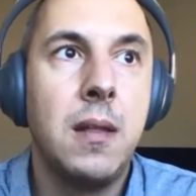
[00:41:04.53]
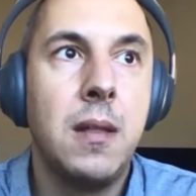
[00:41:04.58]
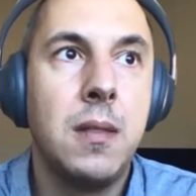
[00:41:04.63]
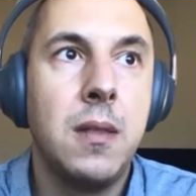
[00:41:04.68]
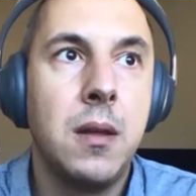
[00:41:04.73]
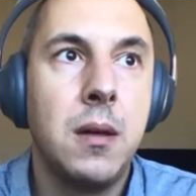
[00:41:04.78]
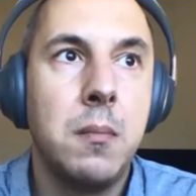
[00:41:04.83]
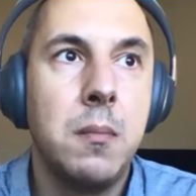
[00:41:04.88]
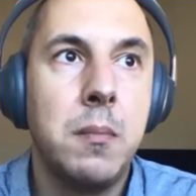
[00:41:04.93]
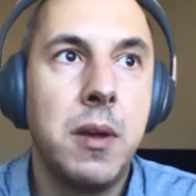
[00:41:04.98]

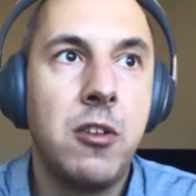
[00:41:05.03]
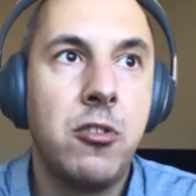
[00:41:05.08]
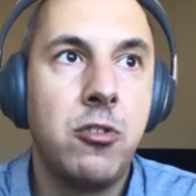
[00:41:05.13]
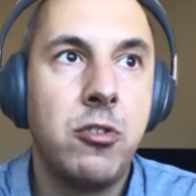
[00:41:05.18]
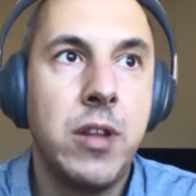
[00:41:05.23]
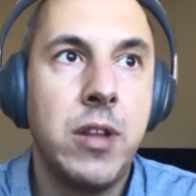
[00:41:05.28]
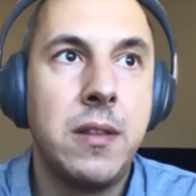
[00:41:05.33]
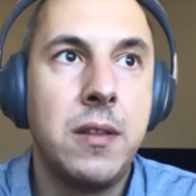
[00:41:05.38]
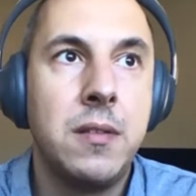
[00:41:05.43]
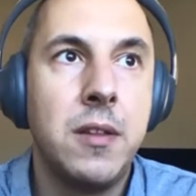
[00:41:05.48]
and make
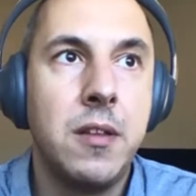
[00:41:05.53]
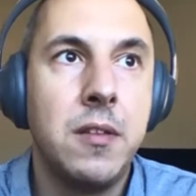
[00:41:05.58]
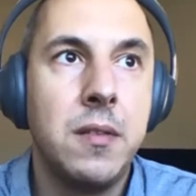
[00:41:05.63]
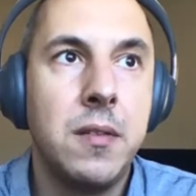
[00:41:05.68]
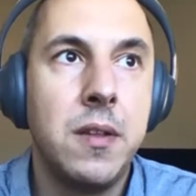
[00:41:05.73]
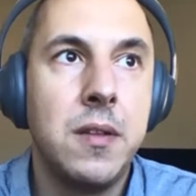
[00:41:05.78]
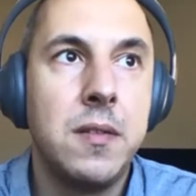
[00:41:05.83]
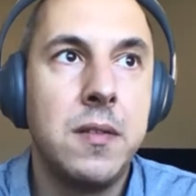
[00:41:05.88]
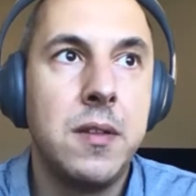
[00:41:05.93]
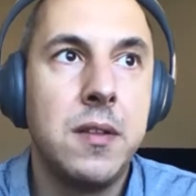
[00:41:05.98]
sure that
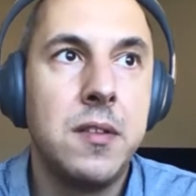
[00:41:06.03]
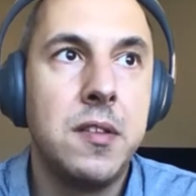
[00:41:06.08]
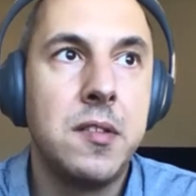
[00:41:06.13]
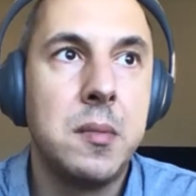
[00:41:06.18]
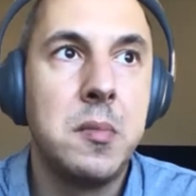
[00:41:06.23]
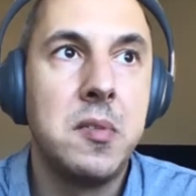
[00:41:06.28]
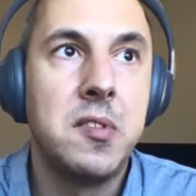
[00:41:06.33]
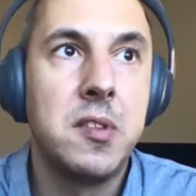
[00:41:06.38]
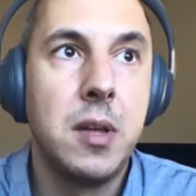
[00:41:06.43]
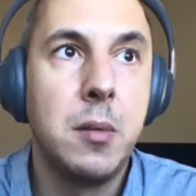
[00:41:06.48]
the
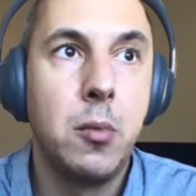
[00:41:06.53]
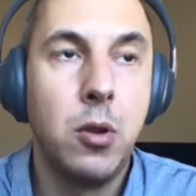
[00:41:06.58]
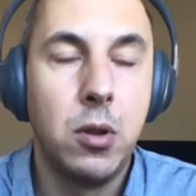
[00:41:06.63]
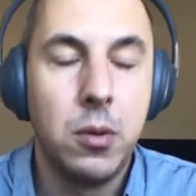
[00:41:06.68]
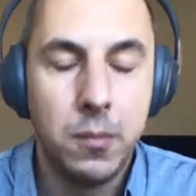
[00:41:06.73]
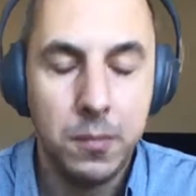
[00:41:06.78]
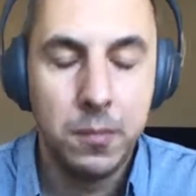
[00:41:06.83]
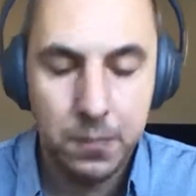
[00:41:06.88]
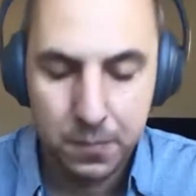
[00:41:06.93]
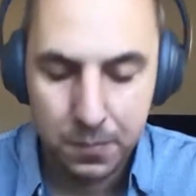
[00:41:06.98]
system is
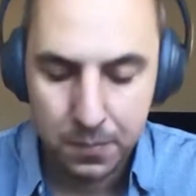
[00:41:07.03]
stable.